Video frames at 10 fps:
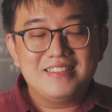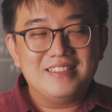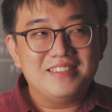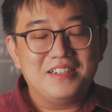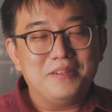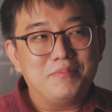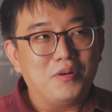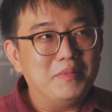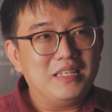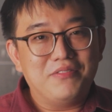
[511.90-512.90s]
I'm
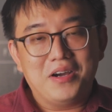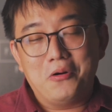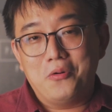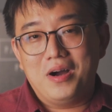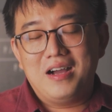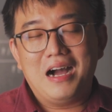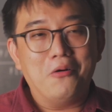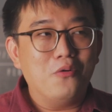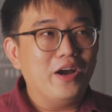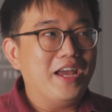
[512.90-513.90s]
probably giving out how
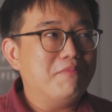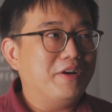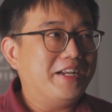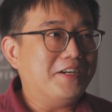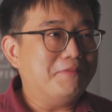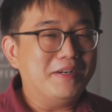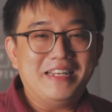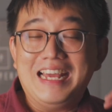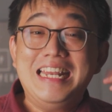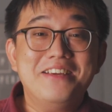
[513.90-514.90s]
old I am right now. But
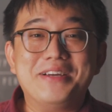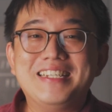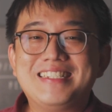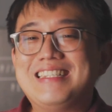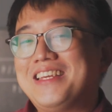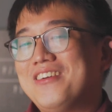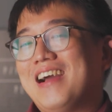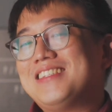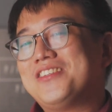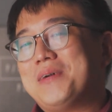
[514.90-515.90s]
anyways, thank you
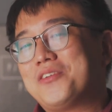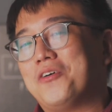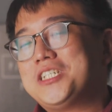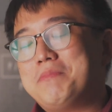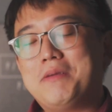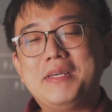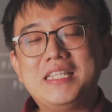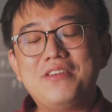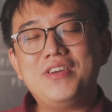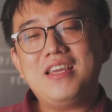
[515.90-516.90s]
guys so much for watching
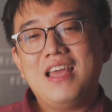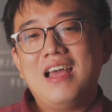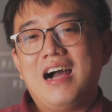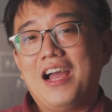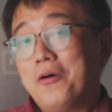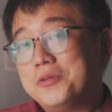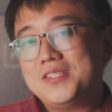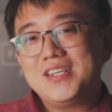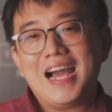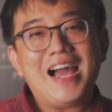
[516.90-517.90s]
PPTV. I hope to see
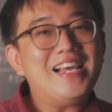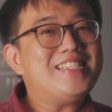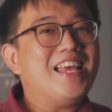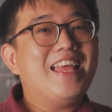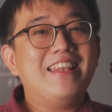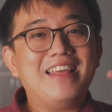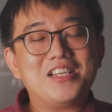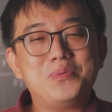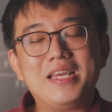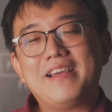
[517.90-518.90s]
you guys
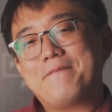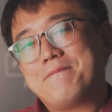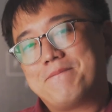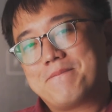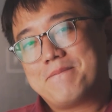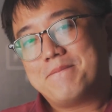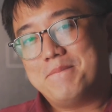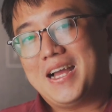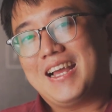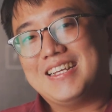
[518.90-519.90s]
next week.
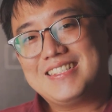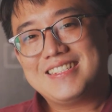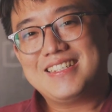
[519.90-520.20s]
Bye guys.